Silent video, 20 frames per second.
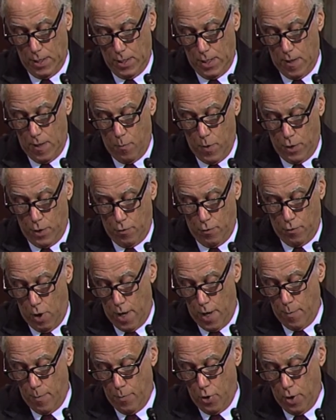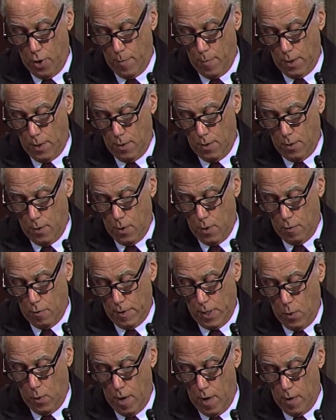But instead of withdrawing the permit
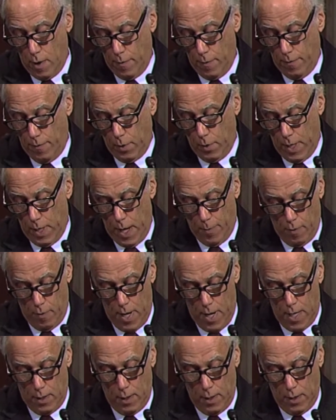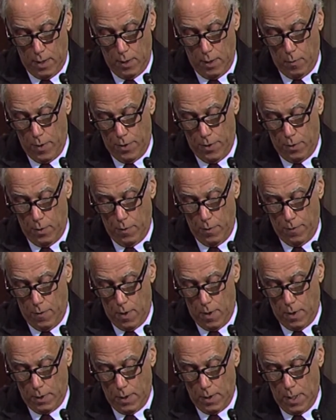or requiring a full upgrade to deal with the new
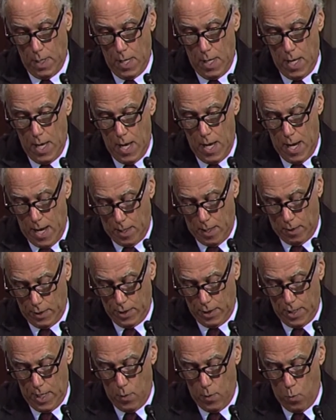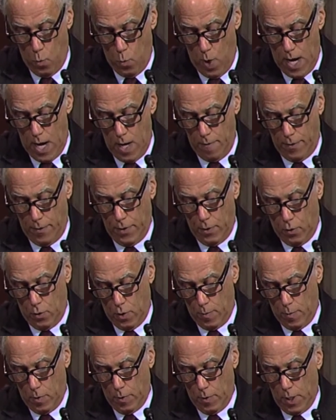fault, N R C waived
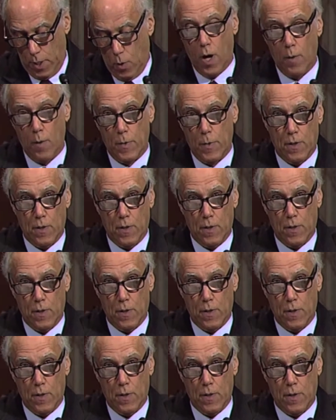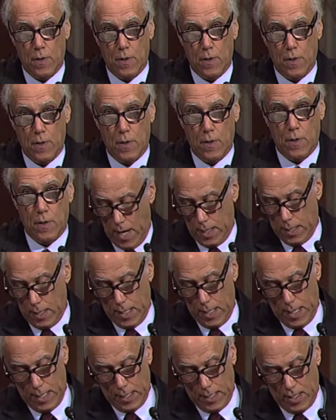the normal requirements of the license and
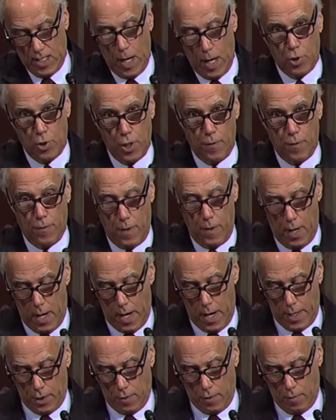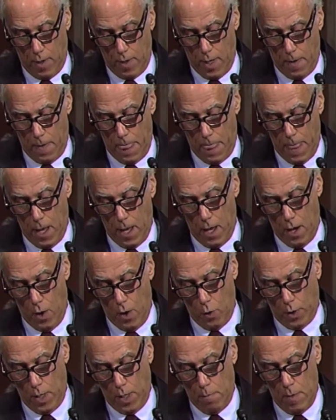granted an exception for the HOSGRI.
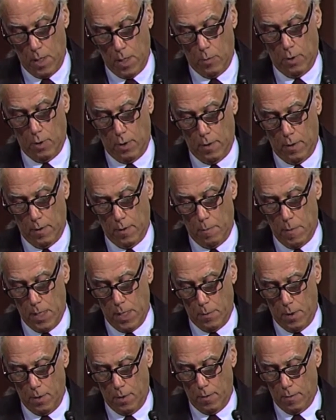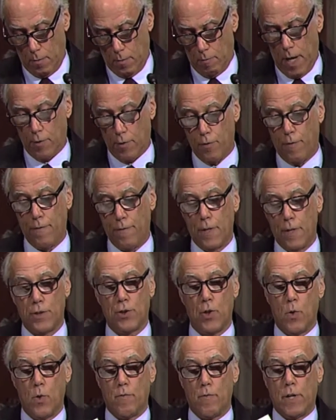Only minimal, minimal
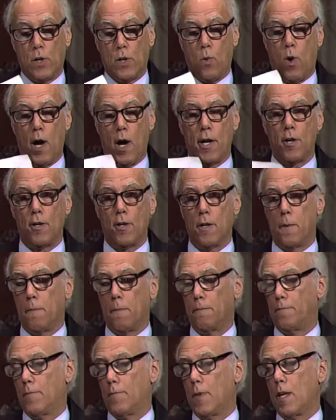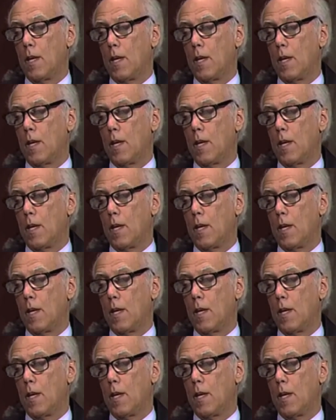retrofits were required.